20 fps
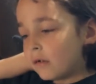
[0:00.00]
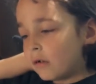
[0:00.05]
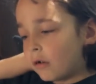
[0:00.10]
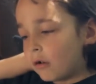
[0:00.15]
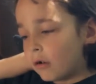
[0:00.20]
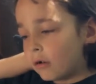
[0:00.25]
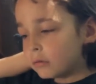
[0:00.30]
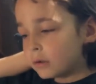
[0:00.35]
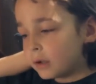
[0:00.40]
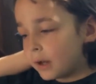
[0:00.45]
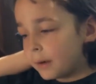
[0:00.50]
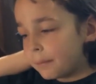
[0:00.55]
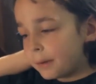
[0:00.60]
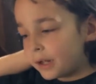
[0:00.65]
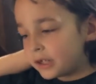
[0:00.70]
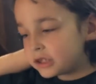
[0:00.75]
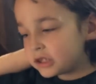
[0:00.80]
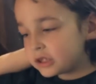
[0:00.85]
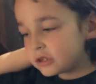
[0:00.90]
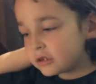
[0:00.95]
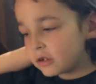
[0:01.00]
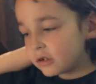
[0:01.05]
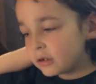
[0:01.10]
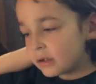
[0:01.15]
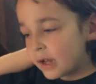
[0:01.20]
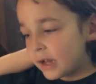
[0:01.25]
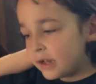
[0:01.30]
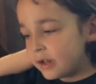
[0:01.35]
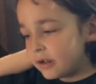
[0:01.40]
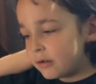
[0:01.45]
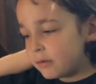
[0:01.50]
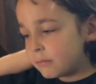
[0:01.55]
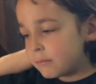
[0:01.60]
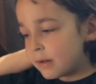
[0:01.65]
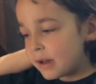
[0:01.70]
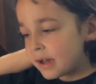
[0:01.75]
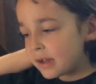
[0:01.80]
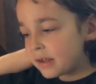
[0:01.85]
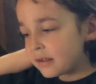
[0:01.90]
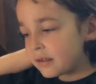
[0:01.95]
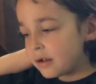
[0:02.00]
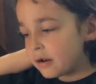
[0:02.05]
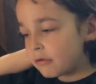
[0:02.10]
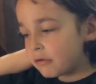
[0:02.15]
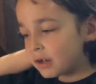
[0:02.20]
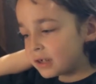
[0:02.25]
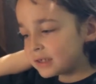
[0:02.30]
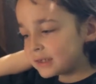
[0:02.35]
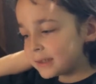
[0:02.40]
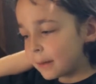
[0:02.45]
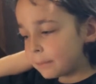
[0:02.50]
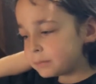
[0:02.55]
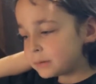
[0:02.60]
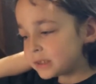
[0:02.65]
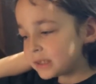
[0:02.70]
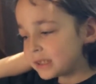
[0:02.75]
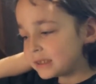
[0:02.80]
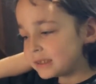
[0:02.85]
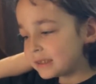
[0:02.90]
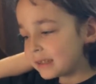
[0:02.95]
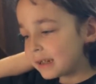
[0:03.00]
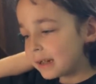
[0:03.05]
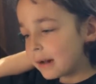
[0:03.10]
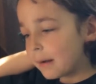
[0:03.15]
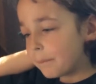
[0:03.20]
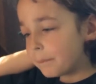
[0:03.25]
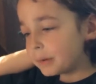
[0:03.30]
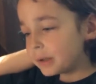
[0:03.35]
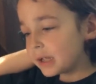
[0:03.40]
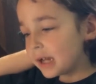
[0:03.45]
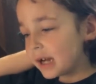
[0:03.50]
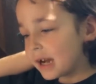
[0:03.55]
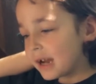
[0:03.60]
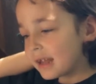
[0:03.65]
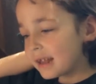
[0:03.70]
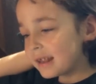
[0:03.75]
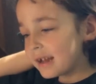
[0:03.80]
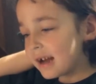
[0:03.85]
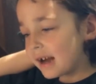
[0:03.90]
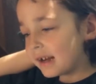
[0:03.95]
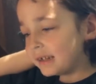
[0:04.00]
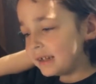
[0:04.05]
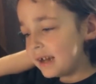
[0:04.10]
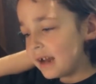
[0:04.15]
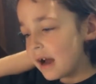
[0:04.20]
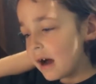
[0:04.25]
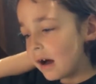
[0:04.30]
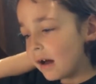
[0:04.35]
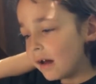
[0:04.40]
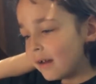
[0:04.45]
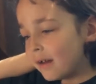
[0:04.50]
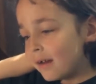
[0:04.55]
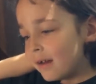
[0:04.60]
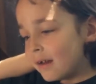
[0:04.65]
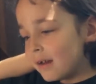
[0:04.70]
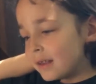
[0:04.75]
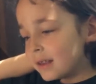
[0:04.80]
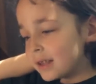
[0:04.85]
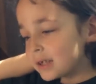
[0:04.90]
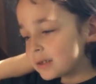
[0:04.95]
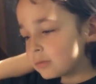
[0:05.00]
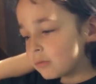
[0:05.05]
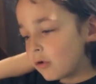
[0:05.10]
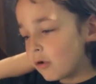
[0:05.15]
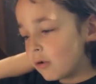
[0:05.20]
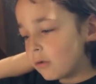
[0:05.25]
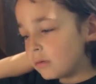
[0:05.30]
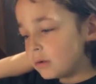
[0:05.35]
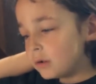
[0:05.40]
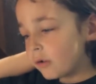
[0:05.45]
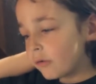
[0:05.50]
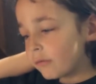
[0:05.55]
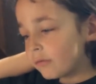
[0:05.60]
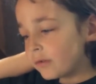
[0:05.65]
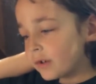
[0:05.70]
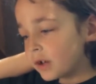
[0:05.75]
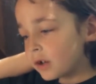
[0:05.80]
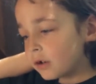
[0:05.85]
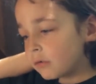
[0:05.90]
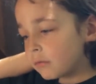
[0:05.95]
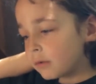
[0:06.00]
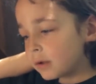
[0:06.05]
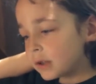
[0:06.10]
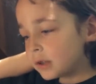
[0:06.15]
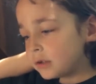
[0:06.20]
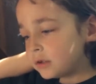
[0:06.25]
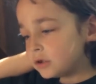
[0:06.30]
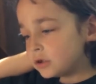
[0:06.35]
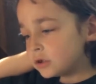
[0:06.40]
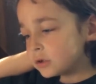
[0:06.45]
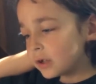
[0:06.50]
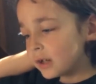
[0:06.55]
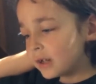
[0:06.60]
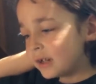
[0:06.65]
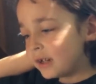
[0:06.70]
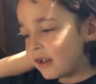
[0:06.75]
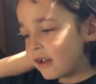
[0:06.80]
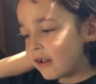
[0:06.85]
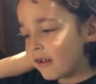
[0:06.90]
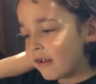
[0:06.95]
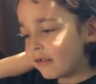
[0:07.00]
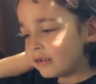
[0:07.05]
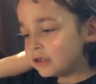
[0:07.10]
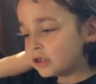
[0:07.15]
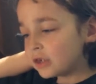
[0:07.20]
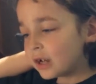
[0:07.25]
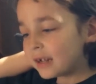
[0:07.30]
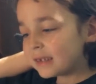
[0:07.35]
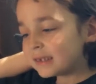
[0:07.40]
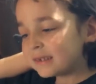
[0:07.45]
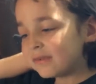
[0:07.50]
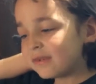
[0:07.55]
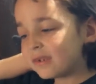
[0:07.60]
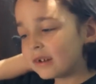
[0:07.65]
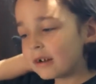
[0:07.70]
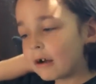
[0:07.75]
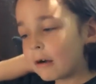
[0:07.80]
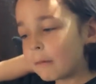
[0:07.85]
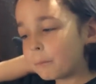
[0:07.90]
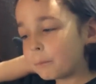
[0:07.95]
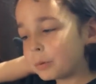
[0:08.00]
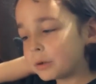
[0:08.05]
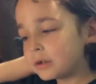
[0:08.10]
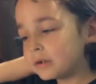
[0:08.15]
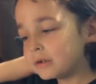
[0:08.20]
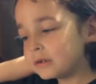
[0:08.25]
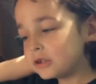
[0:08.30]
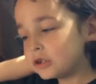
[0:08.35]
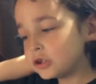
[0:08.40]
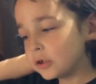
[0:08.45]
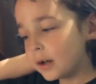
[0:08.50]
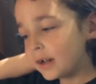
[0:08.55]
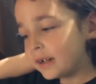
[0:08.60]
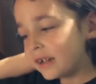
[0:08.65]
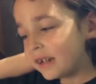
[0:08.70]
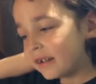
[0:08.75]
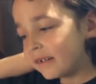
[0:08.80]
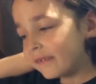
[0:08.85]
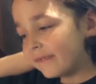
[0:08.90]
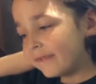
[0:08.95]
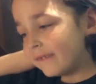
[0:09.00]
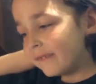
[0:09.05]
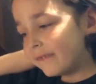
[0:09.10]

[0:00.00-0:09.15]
Only be sure that you make no exceptions in applying the idea. This will interfere with transfer of training.